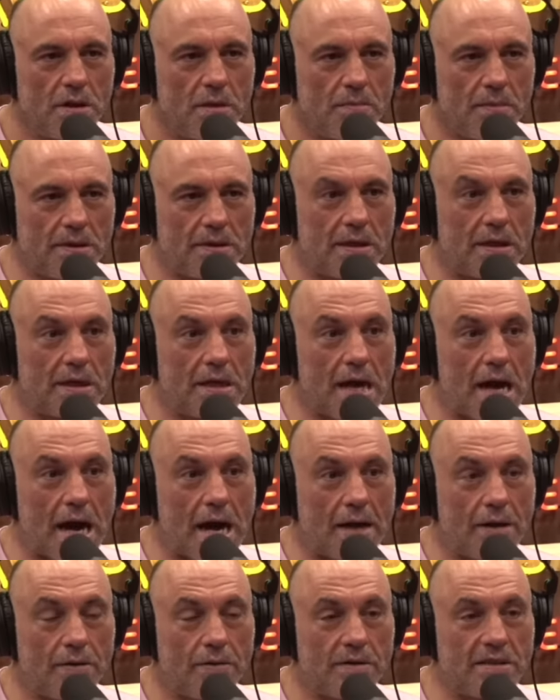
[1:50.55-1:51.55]
But the
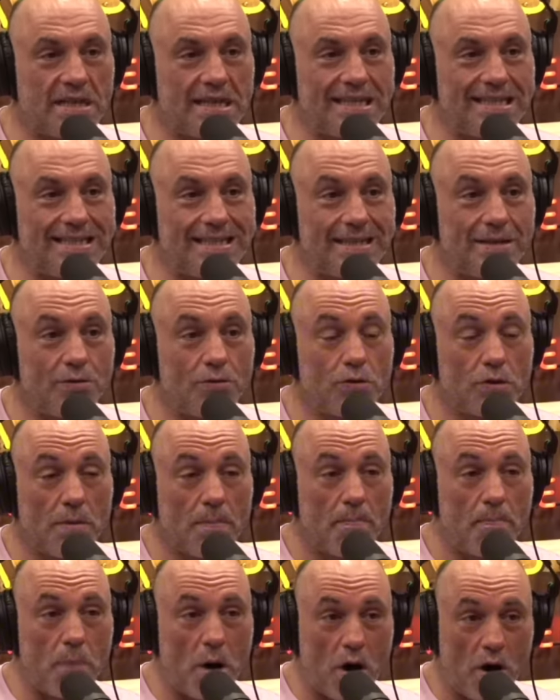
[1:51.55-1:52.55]
guy who's 18, who's
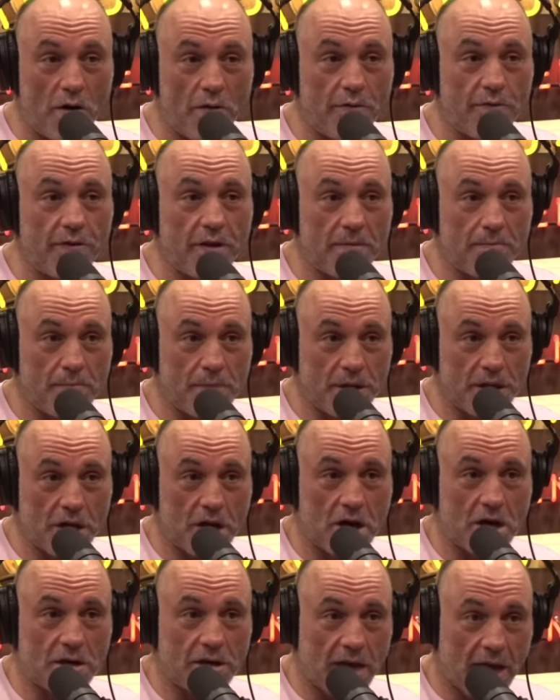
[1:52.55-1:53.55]
above and
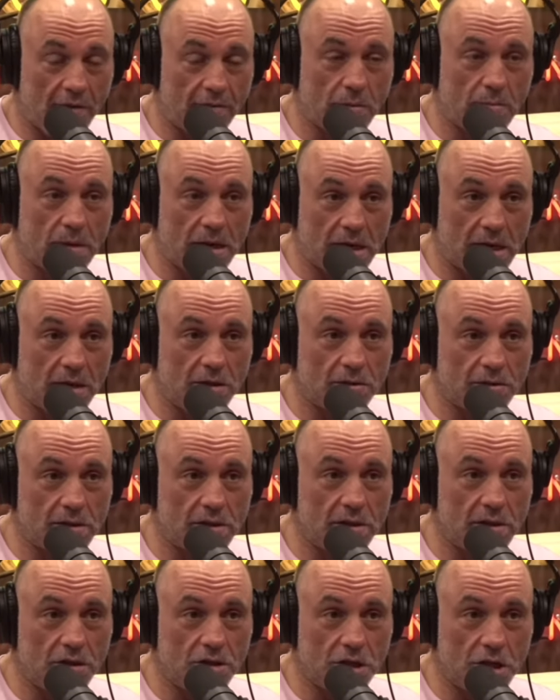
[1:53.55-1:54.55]
beyond everybody else
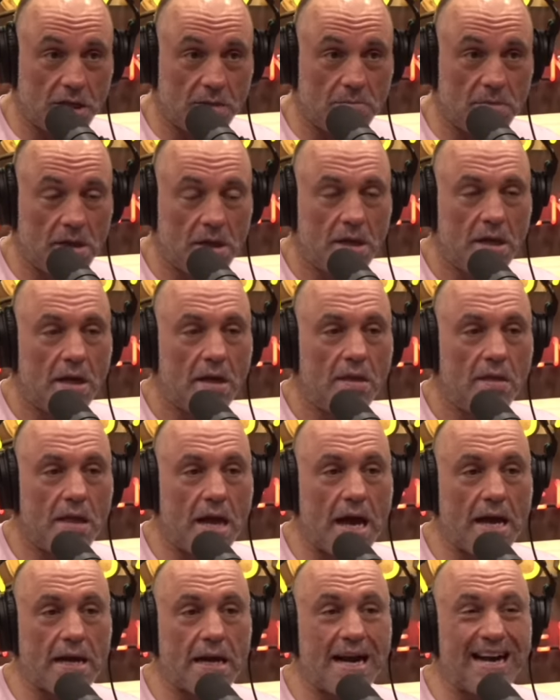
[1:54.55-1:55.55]
in the gym,
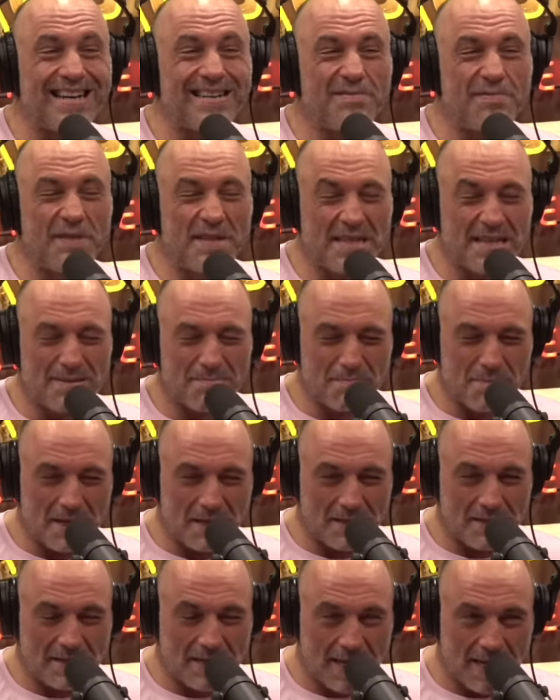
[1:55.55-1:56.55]
that guy, if he can
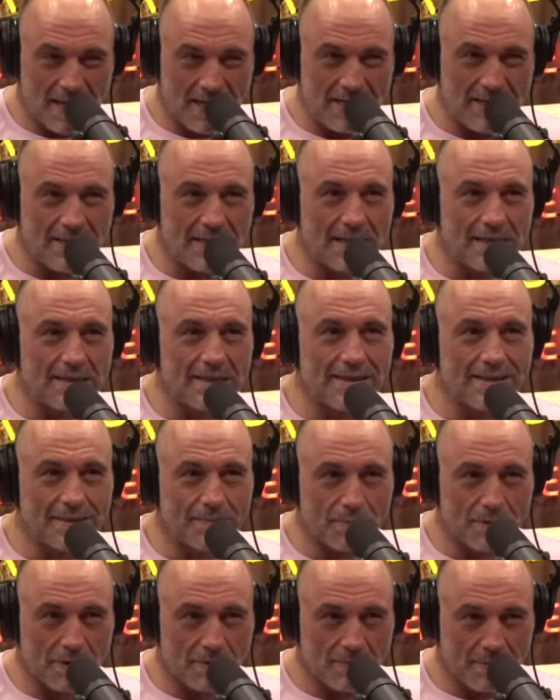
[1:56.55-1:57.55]
maintain that
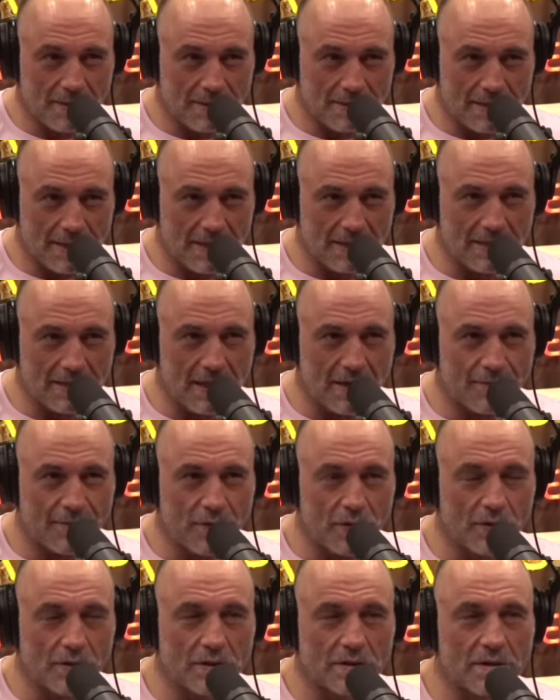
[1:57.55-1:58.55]
discipline and maintain that
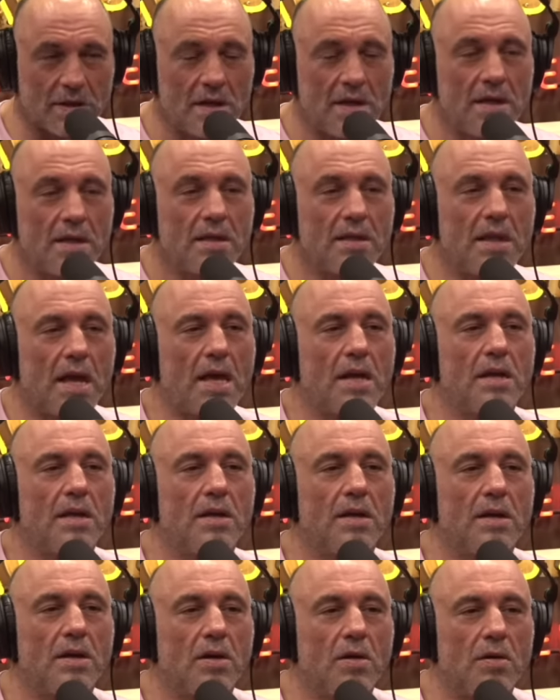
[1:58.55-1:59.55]
focus, then he
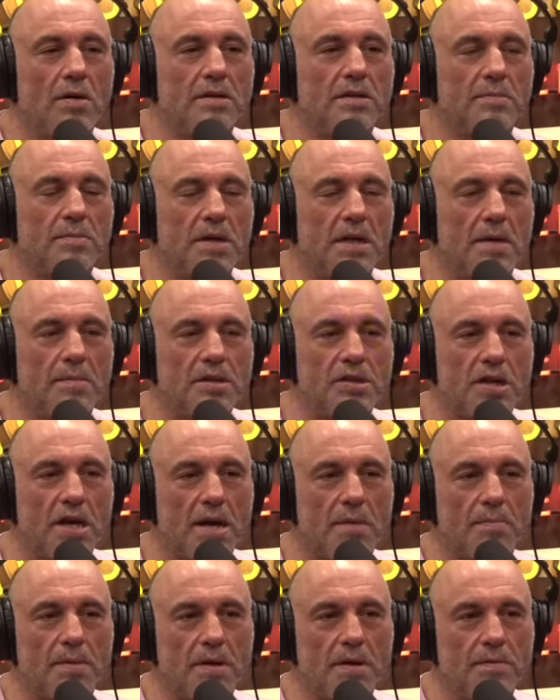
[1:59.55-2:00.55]
can go on to become a
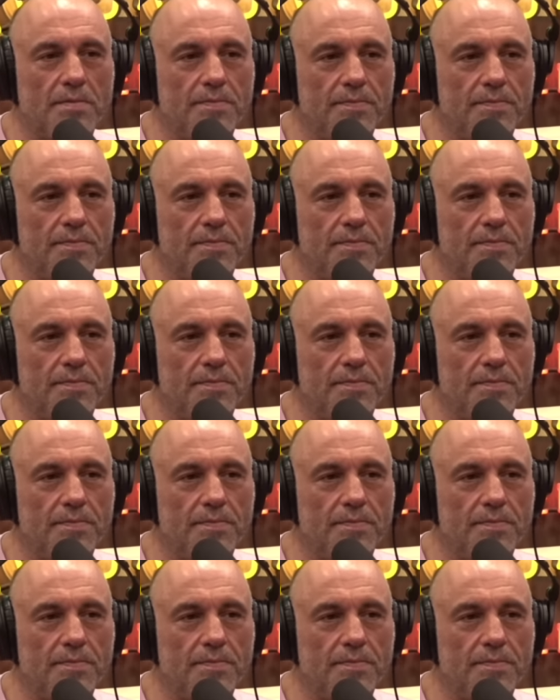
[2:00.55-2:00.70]
champion.